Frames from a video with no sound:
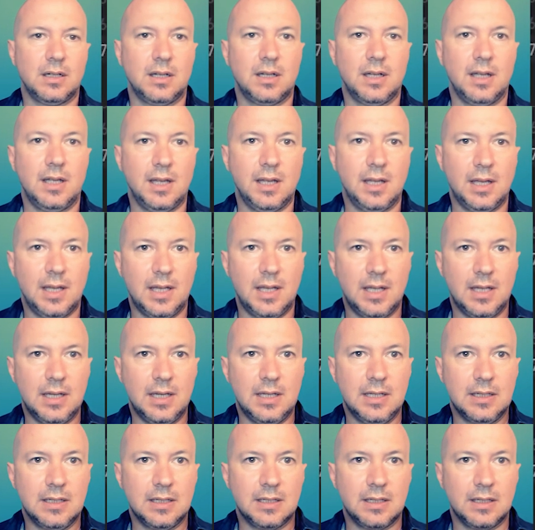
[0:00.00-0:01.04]

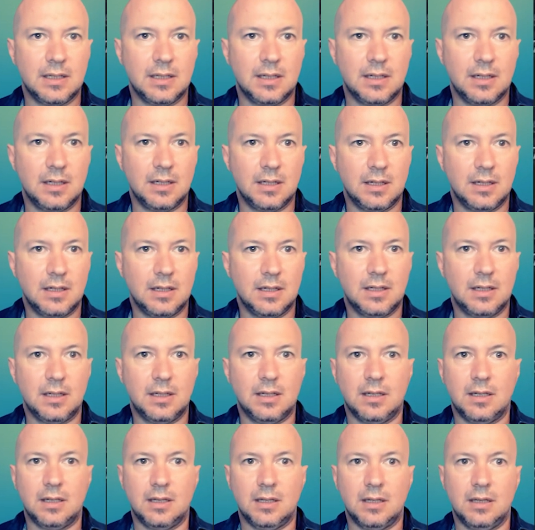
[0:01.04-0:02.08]
and
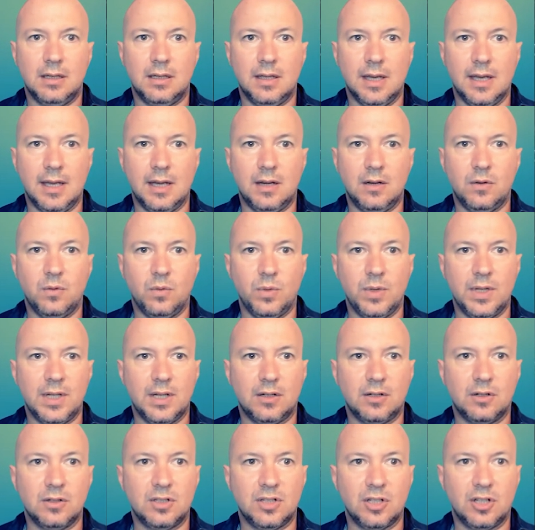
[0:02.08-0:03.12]
then we are
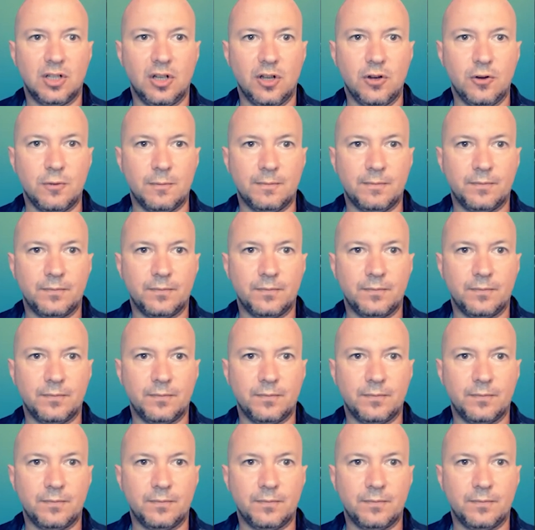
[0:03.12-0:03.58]
good to go.